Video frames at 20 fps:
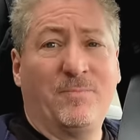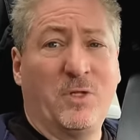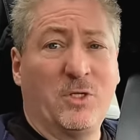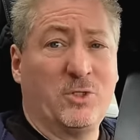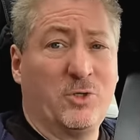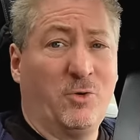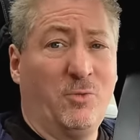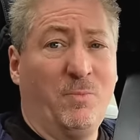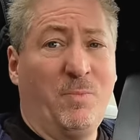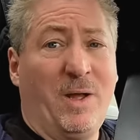the
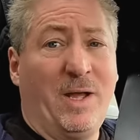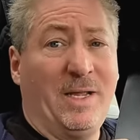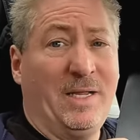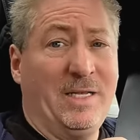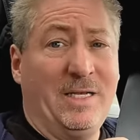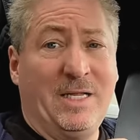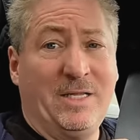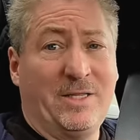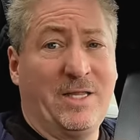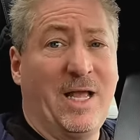turnpike and
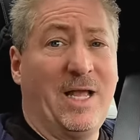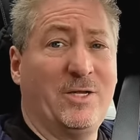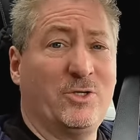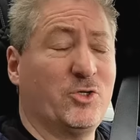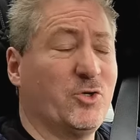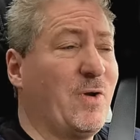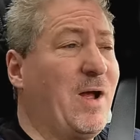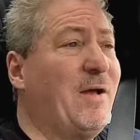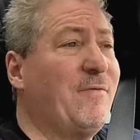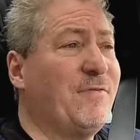hit that
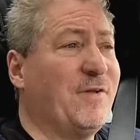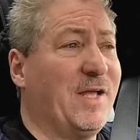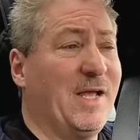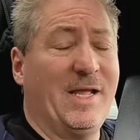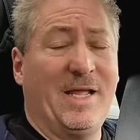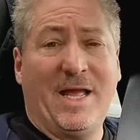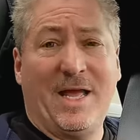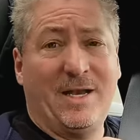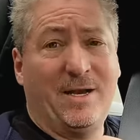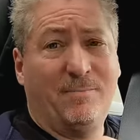traffic
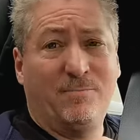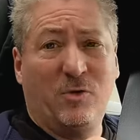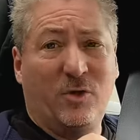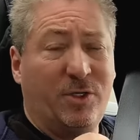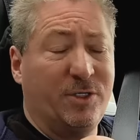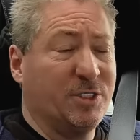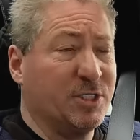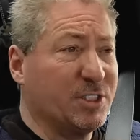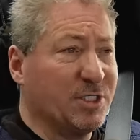again. I'm going to